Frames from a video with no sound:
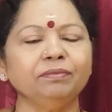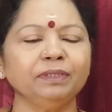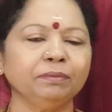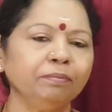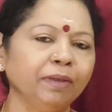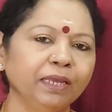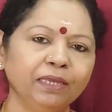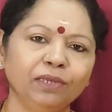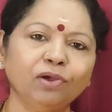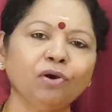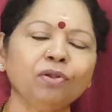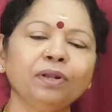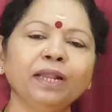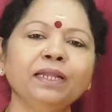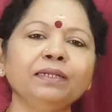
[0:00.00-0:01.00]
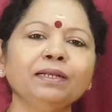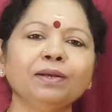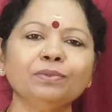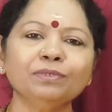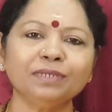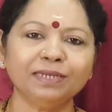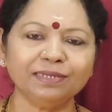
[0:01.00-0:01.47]
with my online
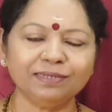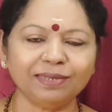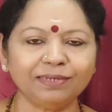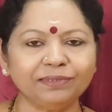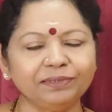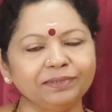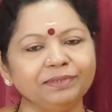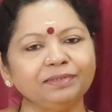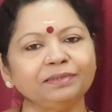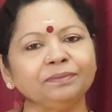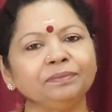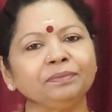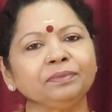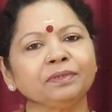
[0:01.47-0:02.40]
counseling sessions.